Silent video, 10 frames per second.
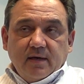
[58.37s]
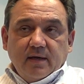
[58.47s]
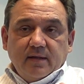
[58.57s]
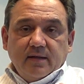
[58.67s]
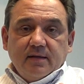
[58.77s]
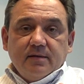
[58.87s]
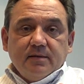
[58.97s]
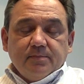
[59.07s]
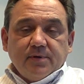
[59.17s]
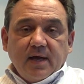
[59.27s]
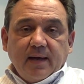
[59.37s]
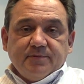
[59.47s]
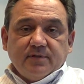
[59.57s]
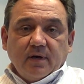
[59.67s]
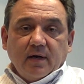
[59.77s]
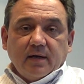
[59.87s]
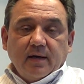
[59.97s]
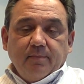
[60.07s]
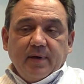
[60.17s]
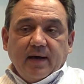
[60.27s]
and then perhaps talk
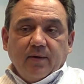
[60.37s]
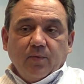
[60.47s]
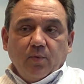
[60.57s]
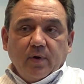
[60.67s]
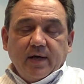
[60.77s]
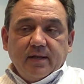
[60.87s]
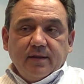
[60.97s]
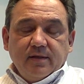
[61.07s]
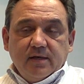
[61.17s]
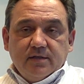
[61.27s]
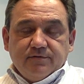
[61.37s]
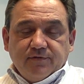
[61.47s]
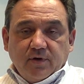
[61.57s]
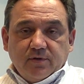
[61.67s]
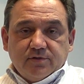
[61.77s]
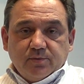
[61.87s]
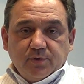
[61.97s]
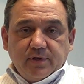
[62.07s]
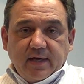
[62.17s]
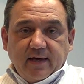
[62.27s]
about what these folks
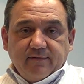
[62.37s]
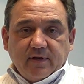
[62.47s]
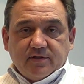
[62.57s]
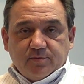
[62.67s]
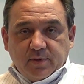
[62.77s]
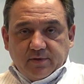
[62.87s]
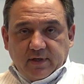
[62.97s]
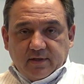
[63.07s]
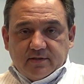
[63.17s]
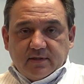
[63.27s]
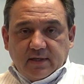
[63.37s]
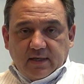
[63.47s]
would have experienced in